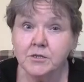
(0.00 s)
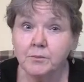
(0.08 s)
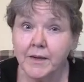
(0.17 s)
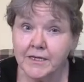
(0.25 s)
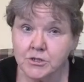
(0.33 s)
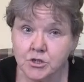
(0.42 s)

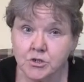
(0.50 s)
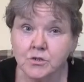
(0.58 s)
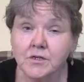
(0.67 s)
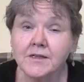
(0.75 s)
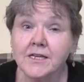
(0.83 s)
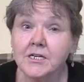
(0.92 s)
Make
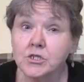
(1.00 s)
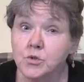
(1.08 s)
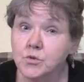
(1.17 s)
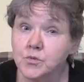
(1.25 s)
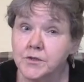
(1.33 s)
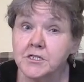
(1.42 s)
certain that
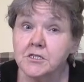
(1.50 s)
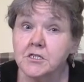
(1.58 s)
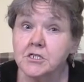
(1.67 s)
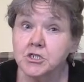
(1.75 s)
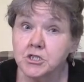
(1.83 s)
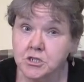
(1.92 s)
you
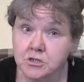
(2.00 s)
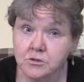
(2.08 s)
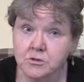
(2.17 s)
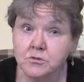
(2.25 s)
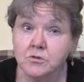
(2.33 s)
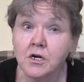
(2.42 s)
really
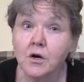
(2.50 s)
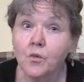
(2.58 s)
do